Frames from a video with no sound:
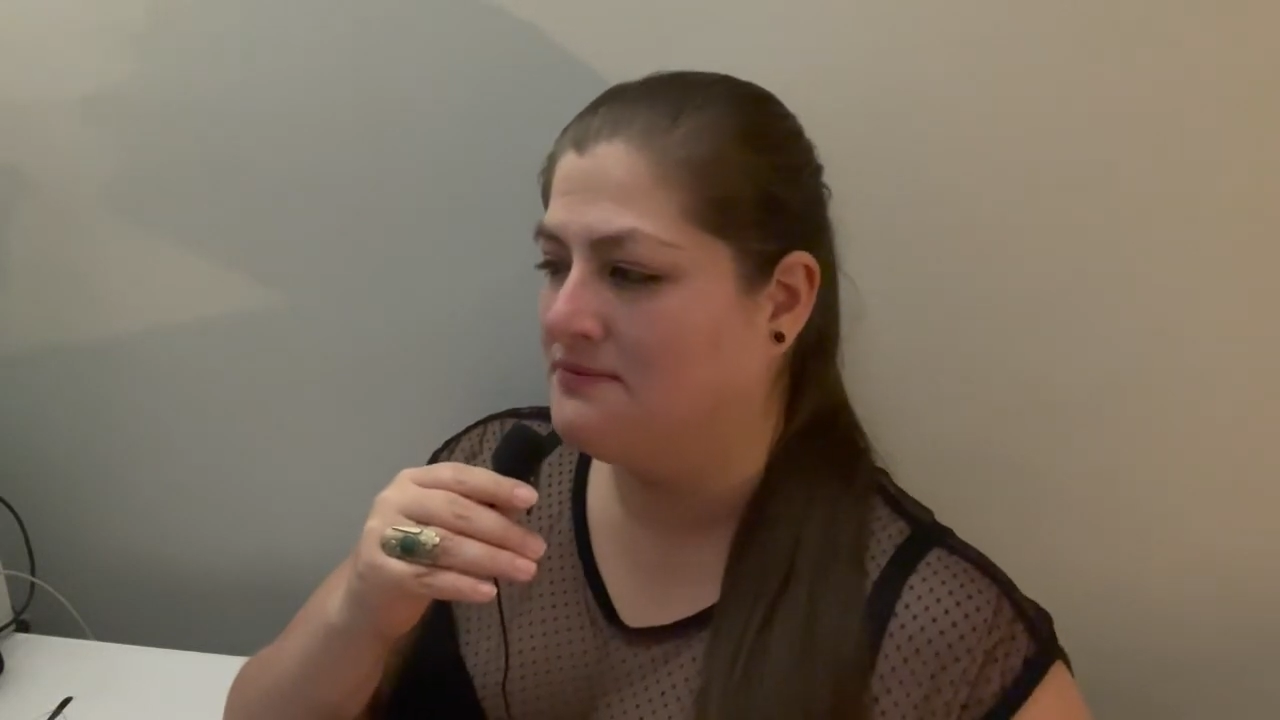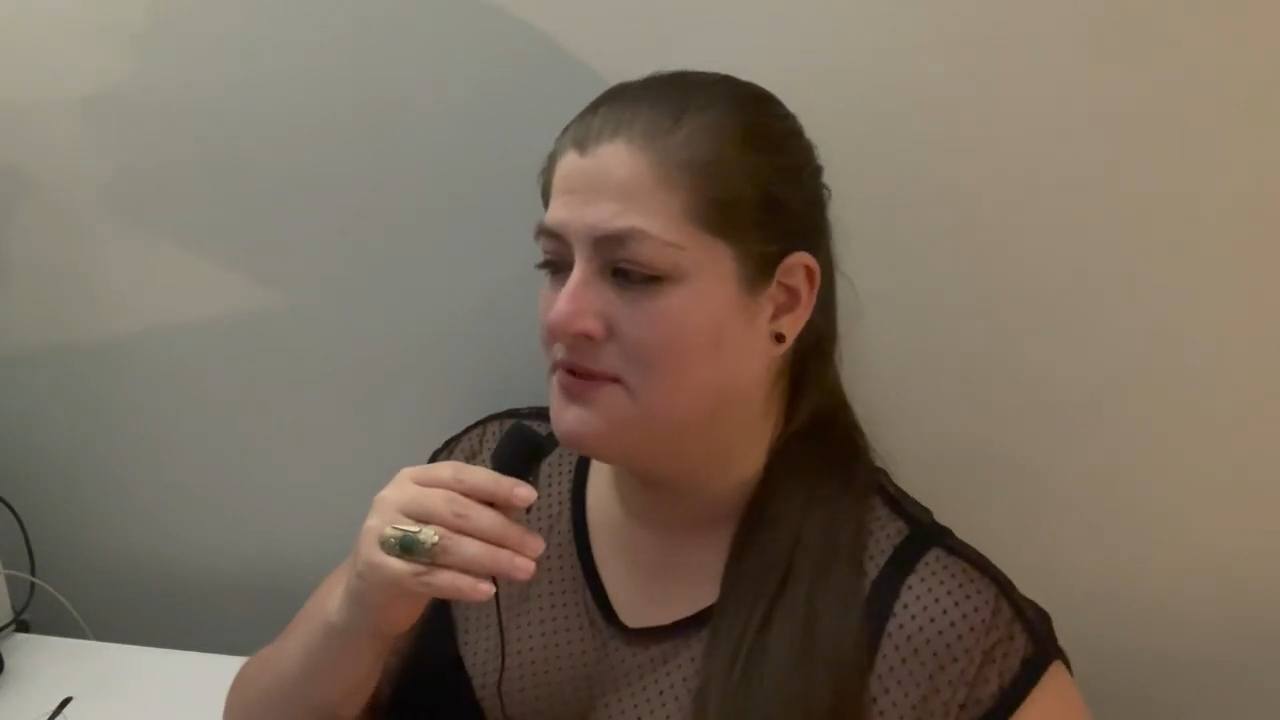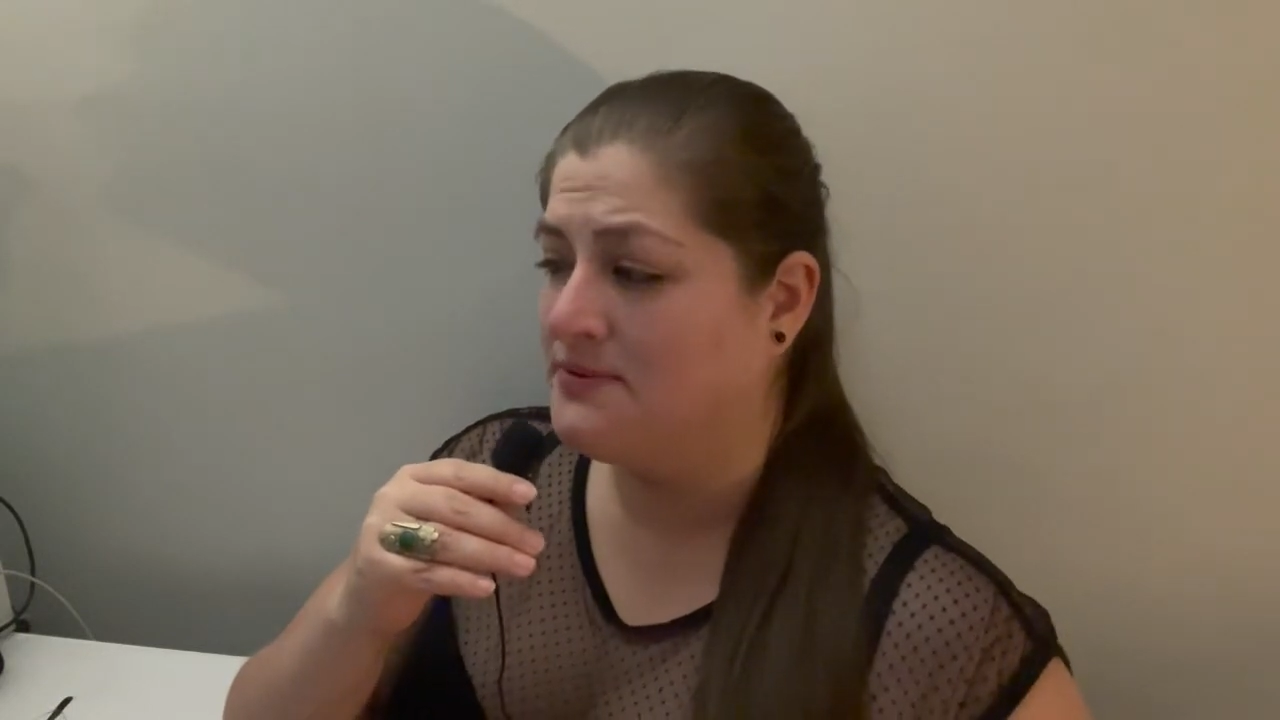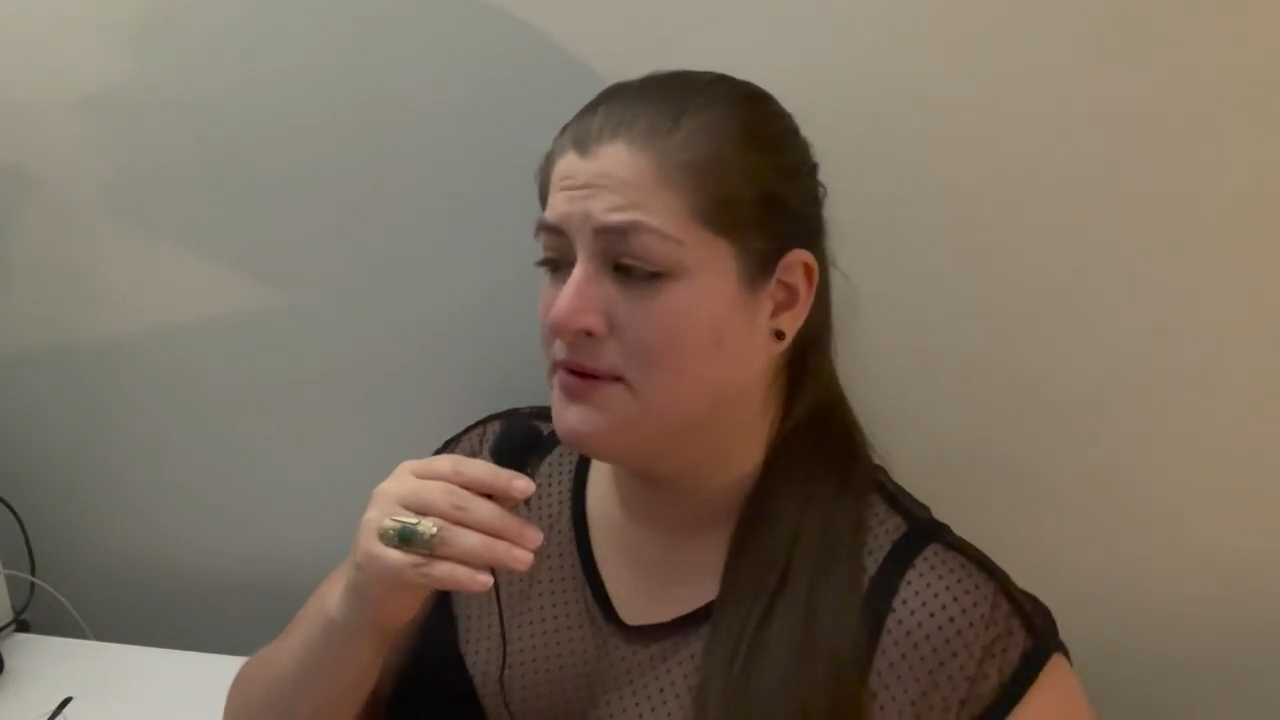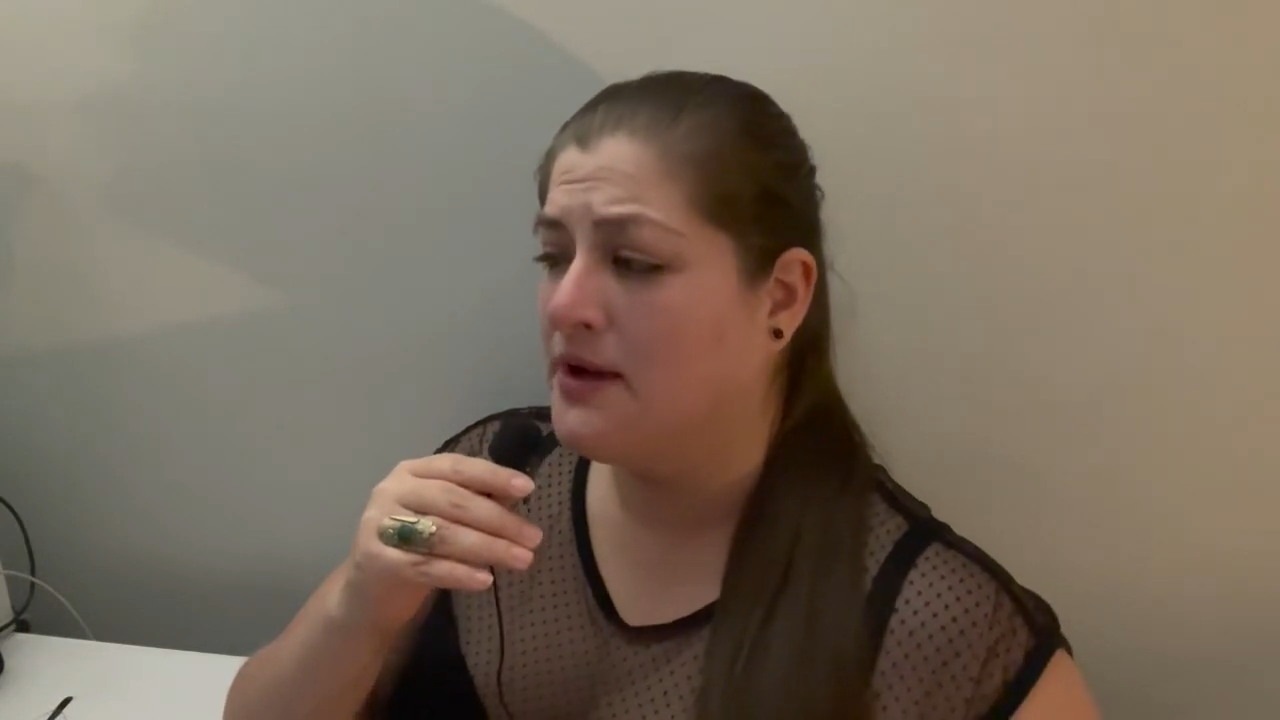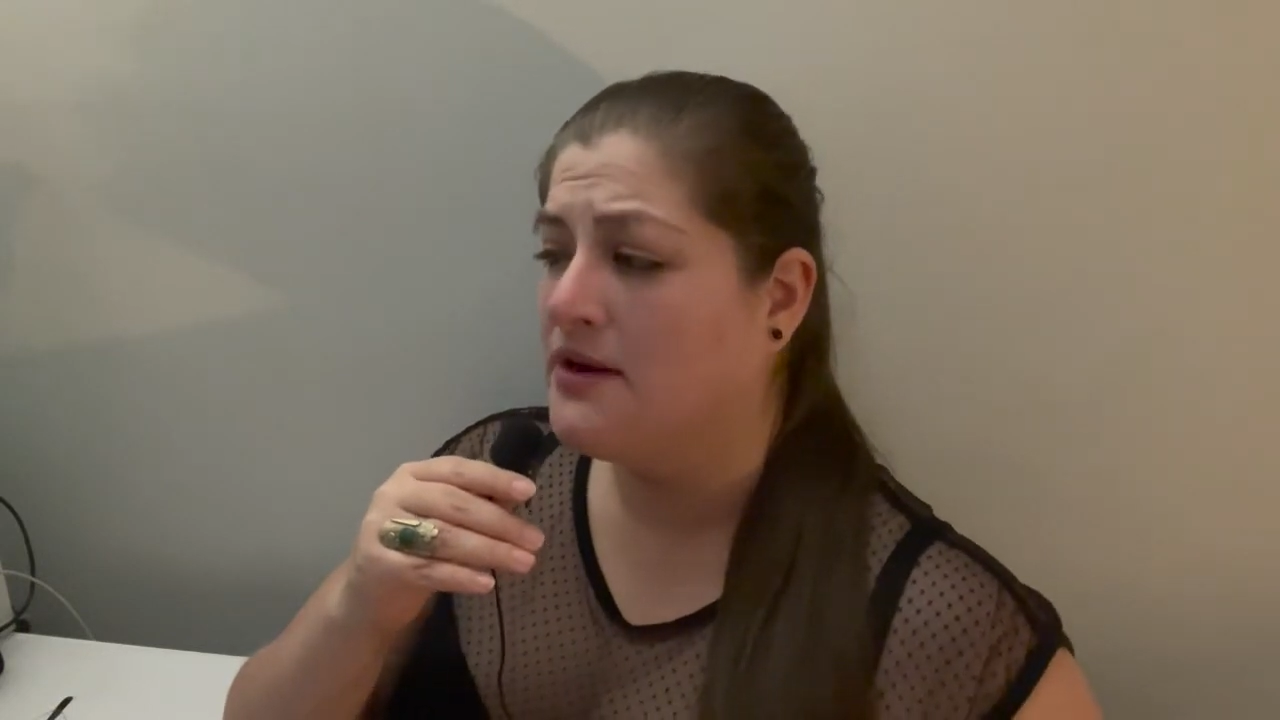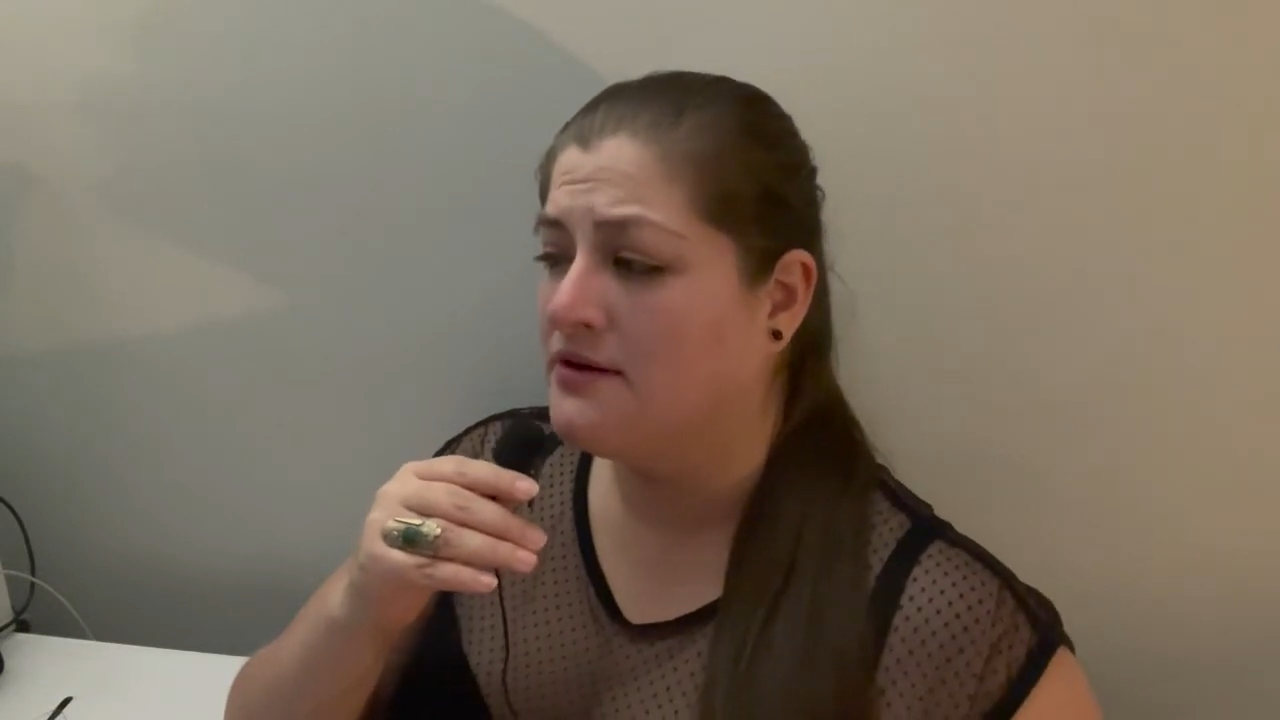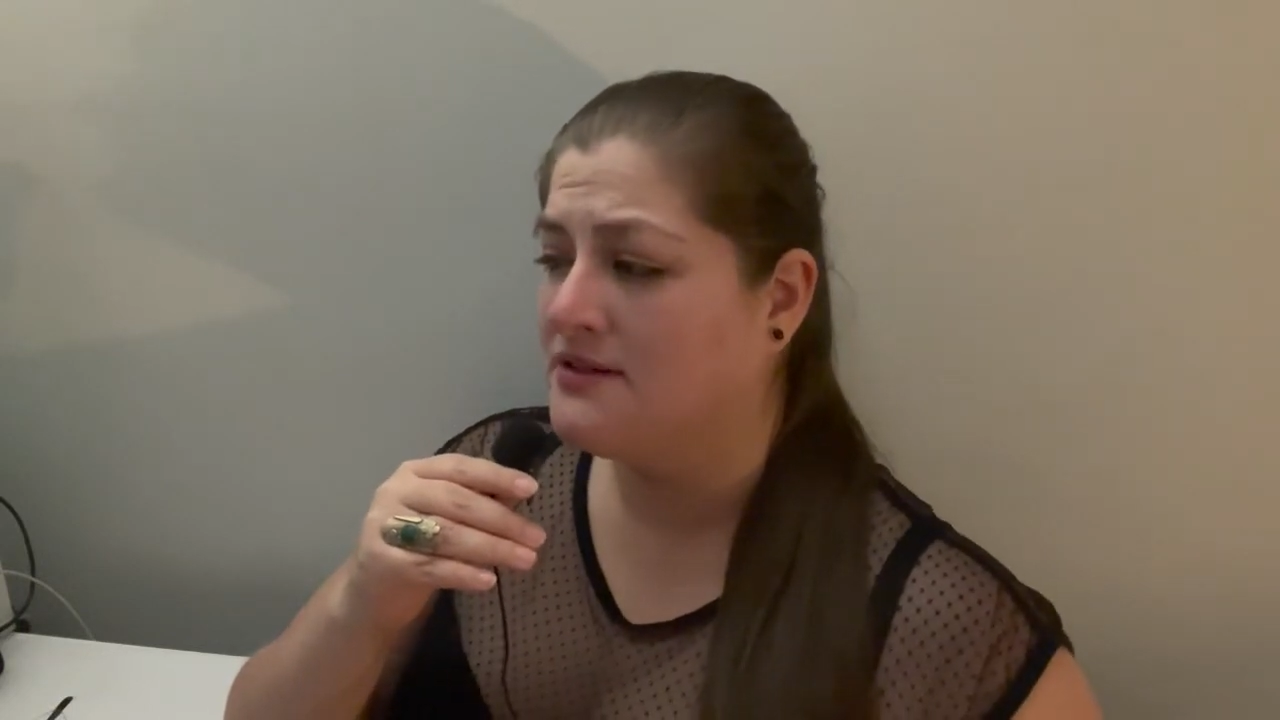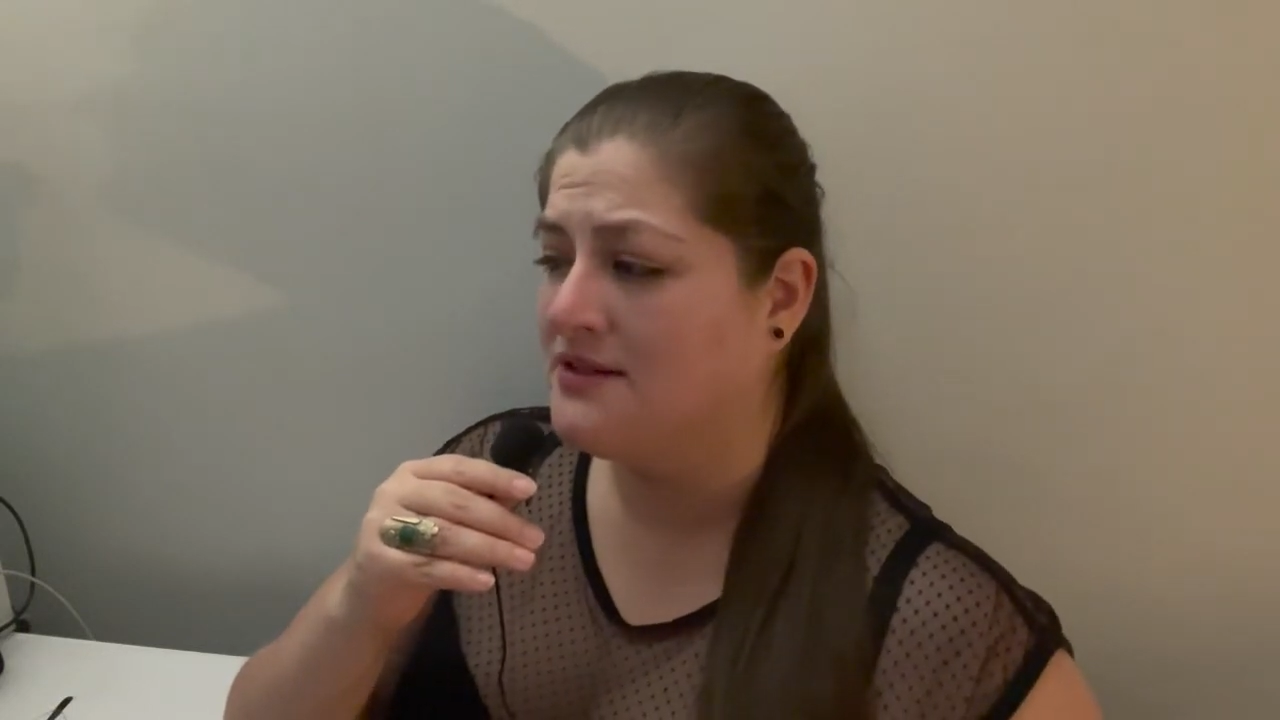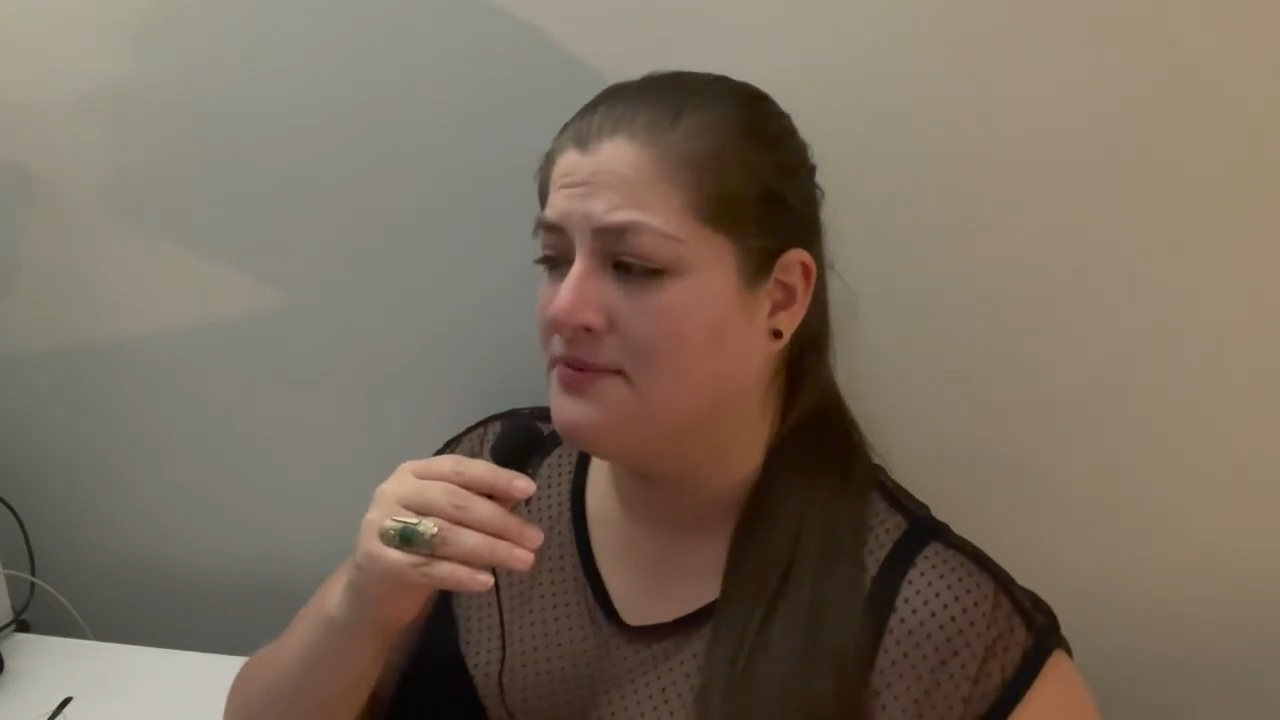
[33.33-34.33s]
to be quite honest,